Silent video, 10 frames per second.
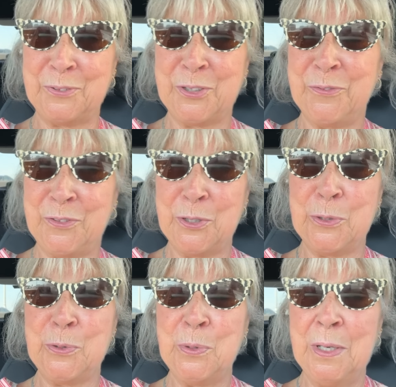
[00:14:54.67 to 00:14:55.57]
for the
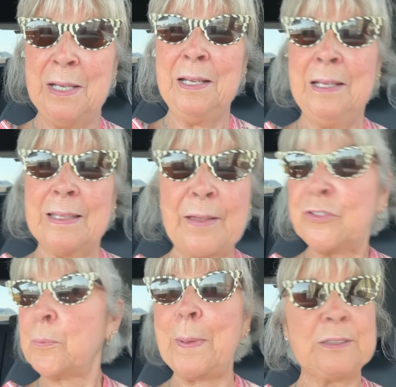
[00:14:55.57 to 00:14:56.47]
view.
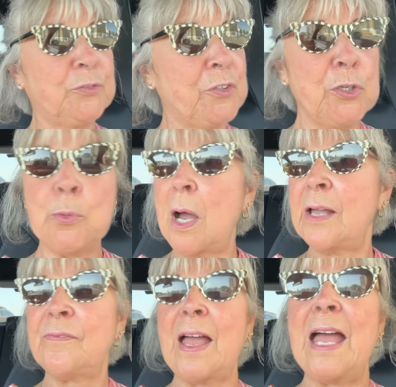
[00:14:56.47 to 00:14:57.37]
That's the best view
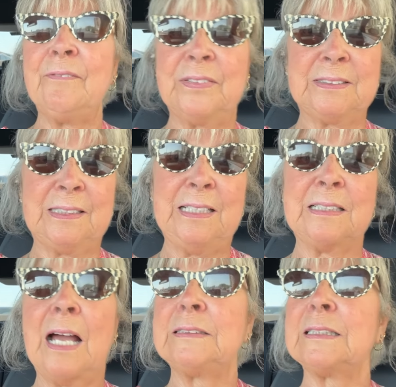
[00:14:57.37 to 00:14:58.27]
I've ever
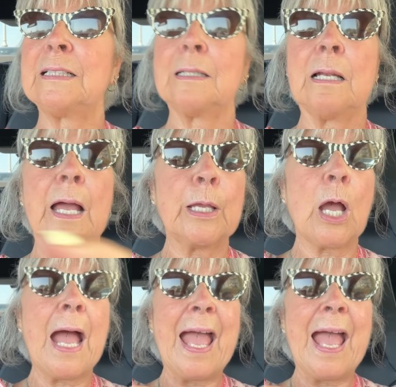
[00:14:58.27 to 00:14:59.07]
seen. I didn't like